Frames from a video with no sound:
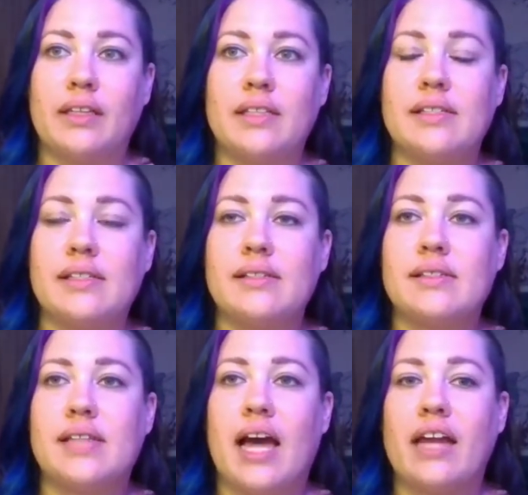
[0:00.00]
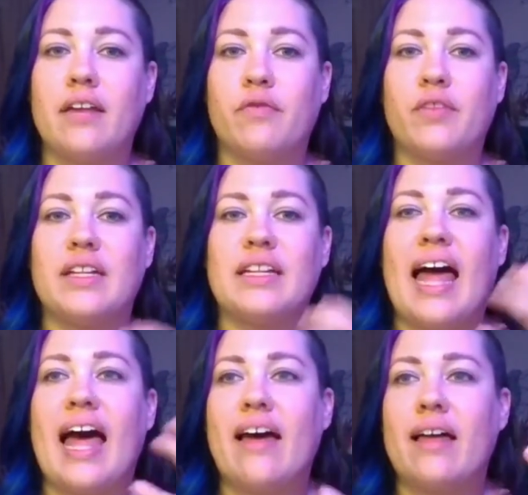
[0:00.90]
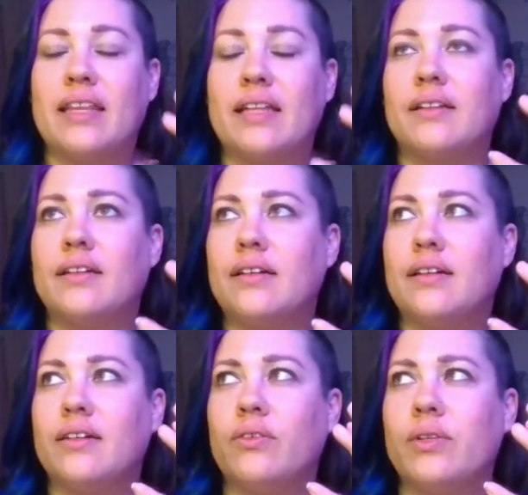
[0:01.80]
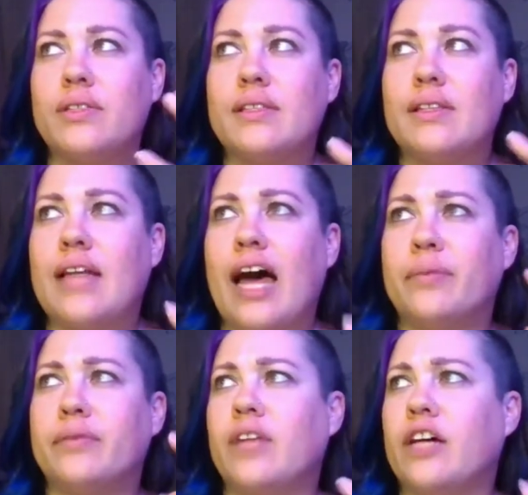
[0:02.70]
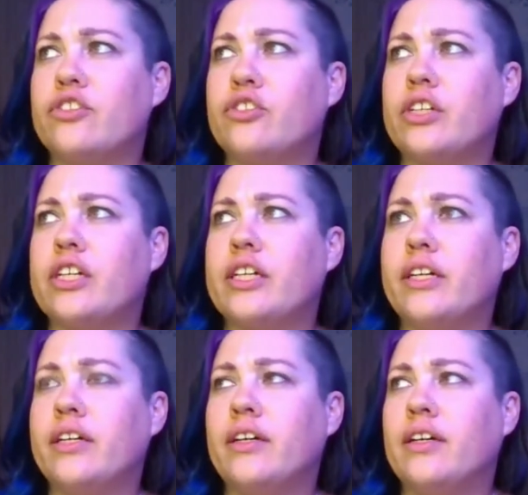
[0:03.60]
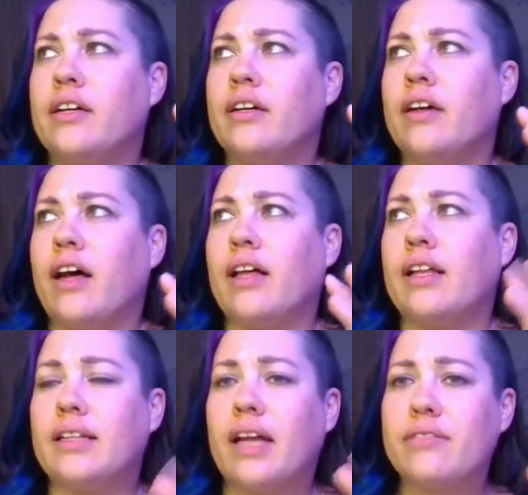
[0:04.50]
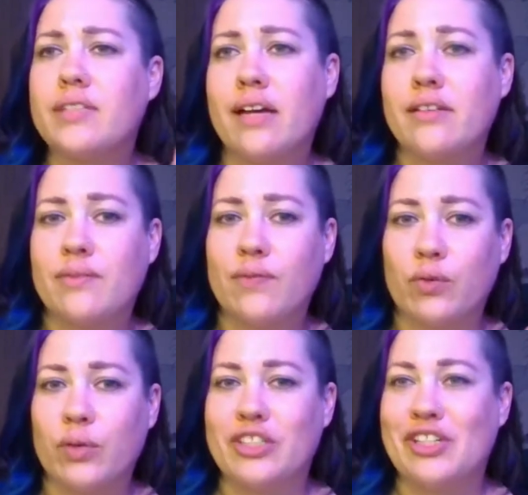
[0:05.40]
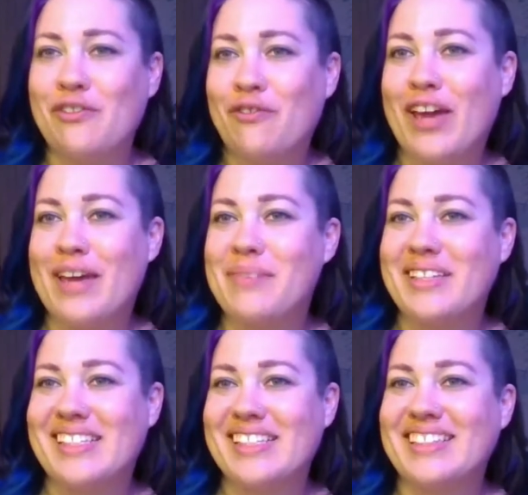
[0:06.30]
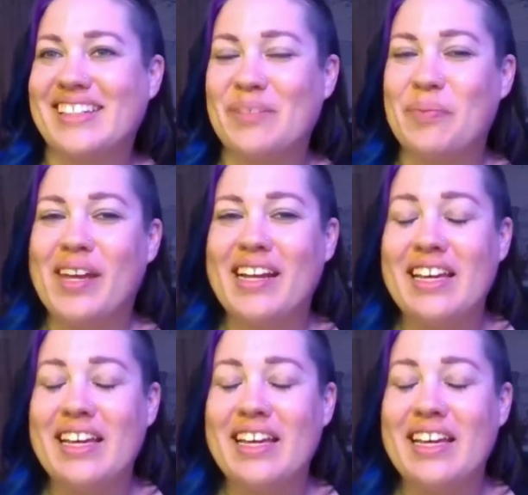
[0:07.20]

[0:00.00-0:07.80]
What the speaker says: This is kind of the lap of luxury, lifestyles of the rich and famous a little bit.